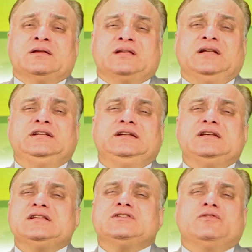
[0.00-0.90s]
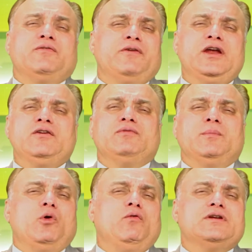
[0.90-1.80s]
Sagittarius, refrain
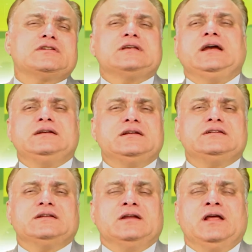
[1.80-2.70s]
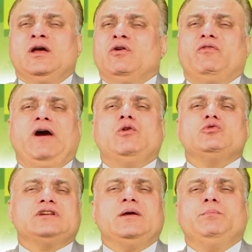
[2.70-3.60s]
from overexcitation,
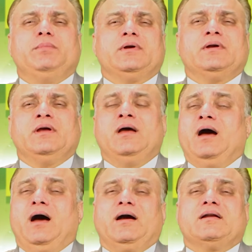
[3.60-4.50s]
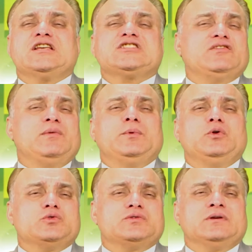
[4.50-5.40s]
foul temper, aggressive
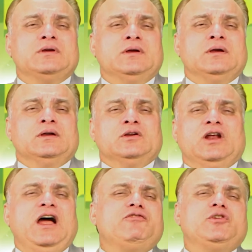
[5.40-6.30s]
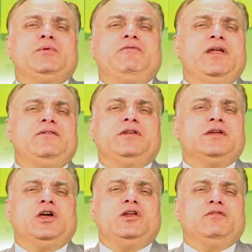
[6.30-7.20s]
approach. You have to be very, very
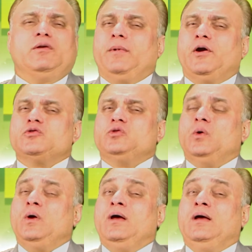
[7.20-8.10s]
careful about your